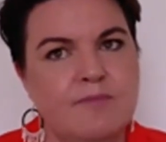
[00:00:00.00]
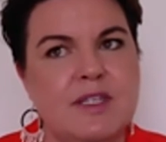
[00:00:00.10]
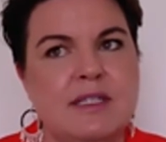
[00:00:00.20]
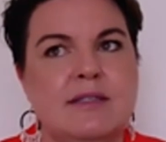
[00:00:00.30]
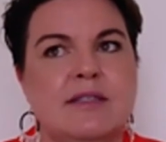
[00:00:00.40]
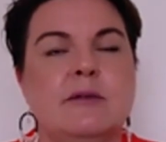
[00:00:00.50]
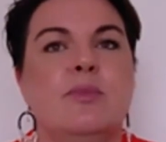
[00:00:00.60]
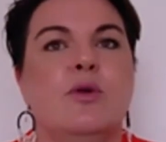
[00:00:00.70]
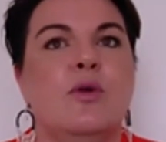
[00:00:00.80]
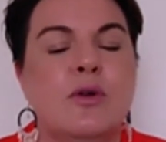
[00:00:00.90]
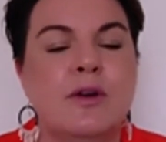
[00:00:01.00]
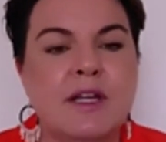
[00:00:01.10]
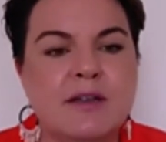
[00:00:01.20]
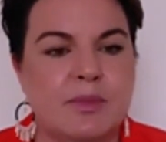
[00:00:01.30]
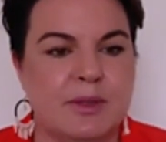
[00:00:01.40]
is supporting
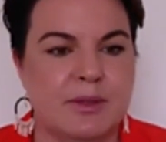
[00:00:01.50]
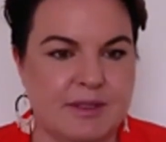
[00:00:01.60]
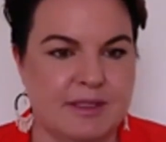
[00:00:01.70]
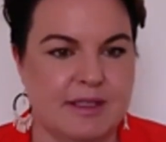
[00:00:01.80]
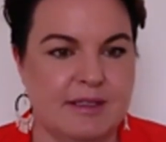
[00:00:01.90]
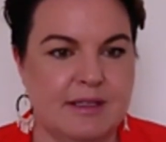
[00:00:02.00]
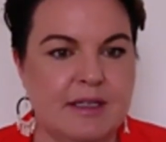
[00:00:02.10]
a person.